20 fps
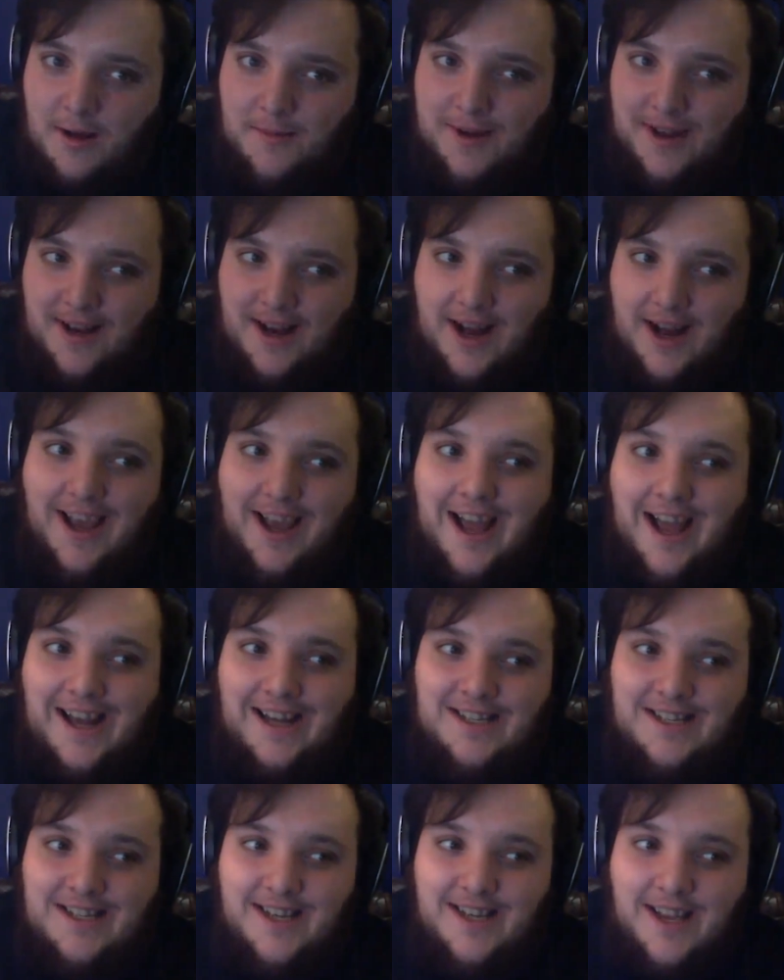I mean, I
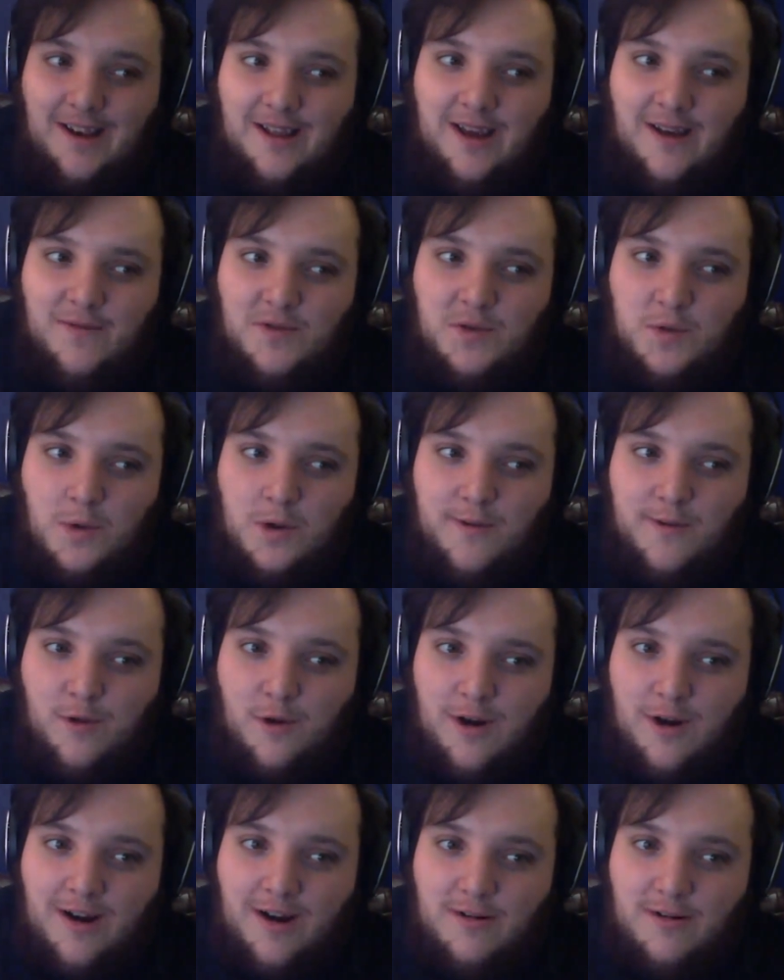accidentally have
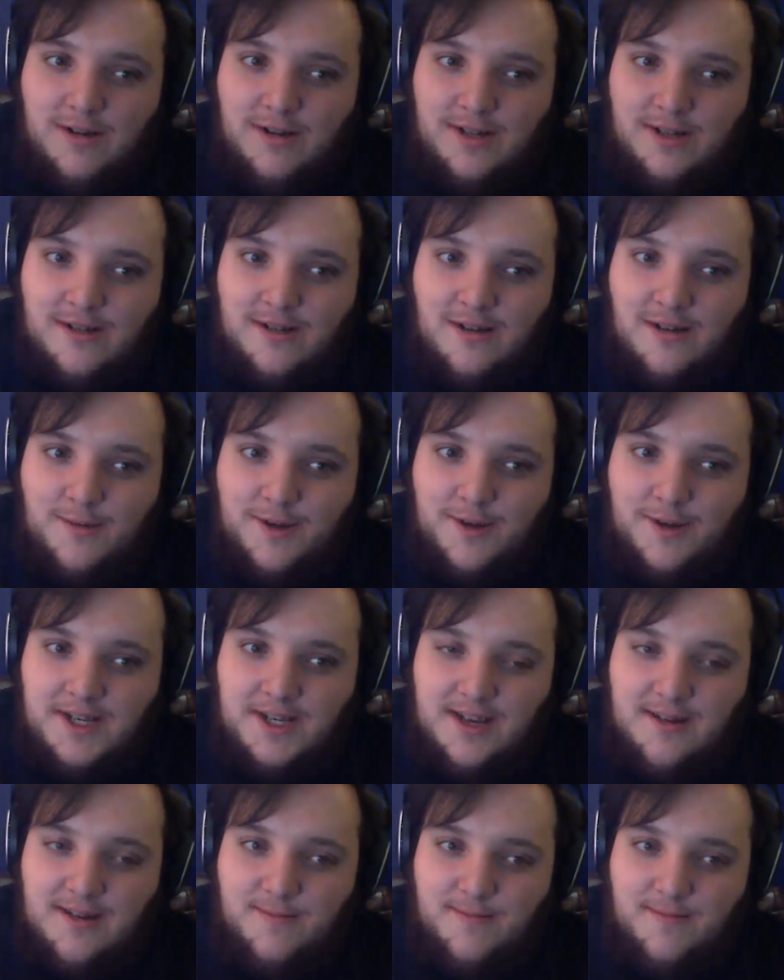24 hours on my
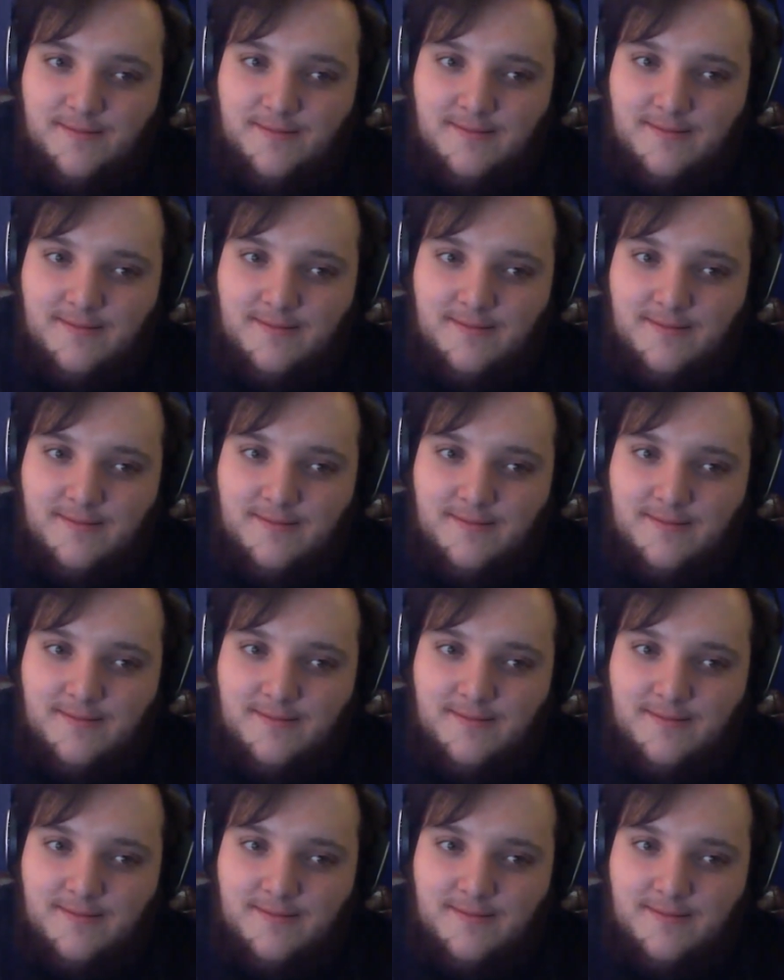Steam.